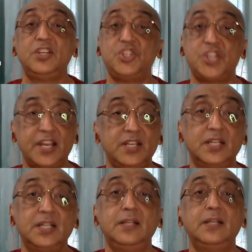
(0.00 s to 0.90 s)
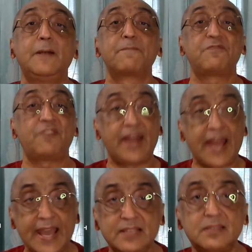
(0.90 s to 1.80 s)
gender,
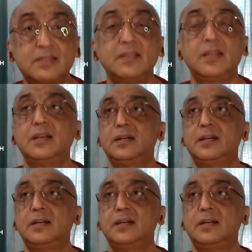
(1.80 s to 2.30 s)
finance,